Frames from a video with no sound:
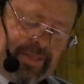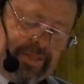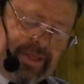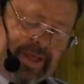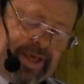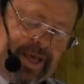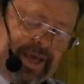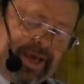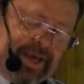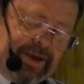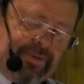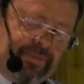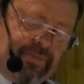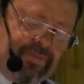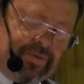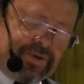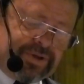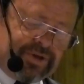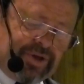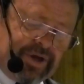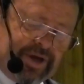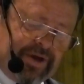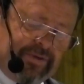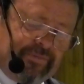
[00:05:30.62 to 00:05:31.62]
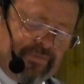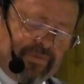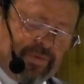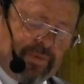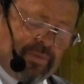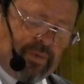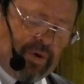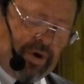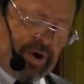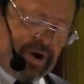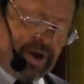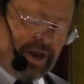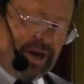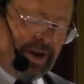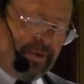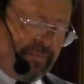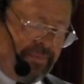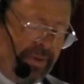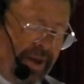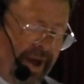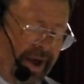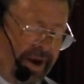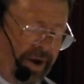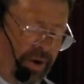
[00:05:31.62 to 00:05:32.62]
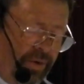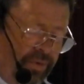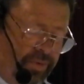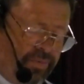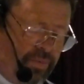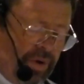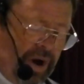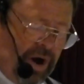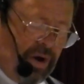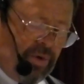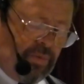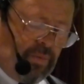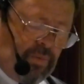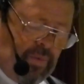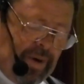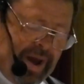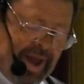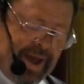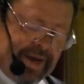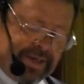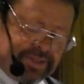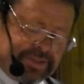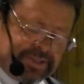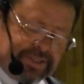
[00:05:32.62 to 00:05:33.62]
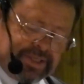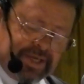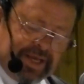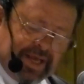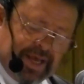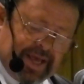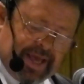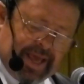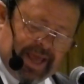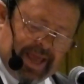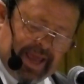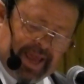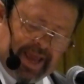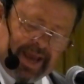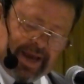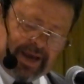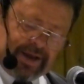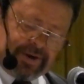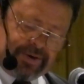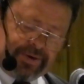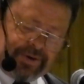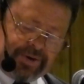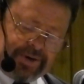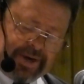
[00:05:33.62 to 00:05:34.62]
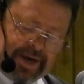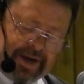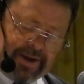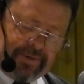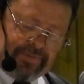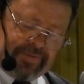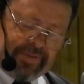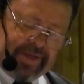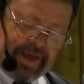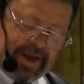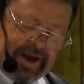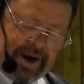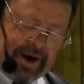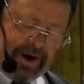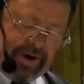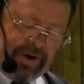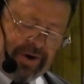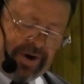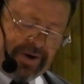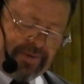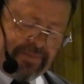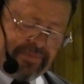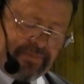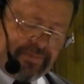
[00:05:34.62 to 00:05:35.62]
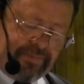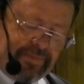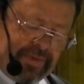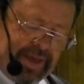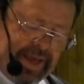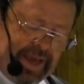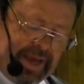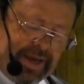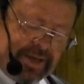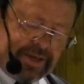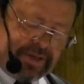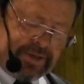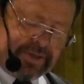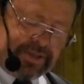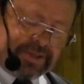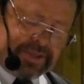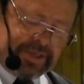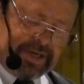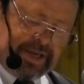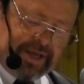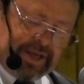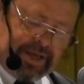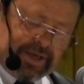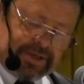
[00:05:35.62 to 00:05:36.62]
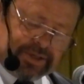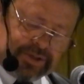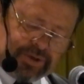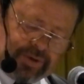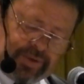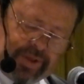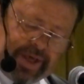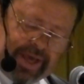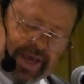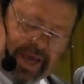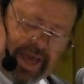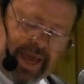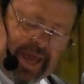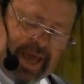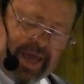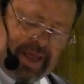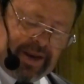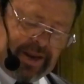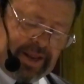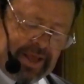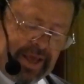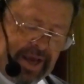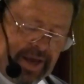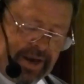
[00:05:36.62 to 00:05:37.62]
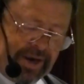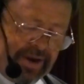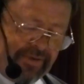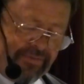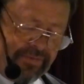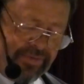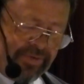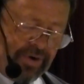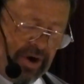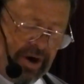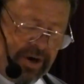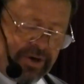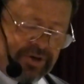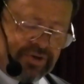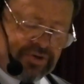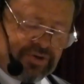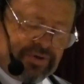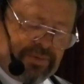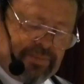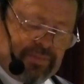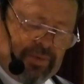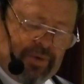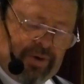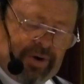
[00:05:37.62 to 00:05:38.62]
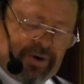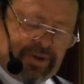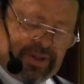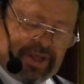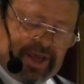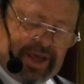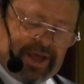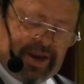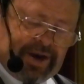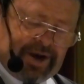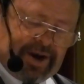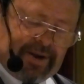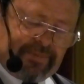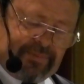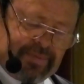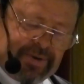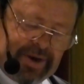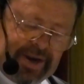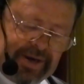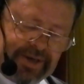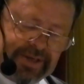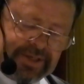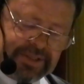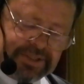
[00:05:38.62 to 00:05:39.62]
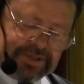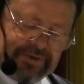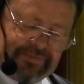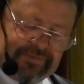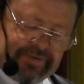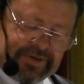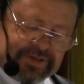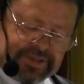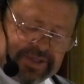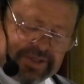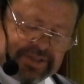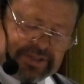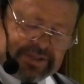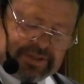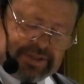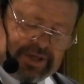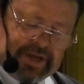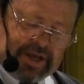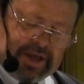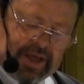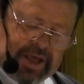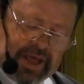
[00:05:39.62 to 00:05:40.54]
he was looking for work and he applied out west, and they hired him, and so he had to have a doctor's report. They hit it up in 1976.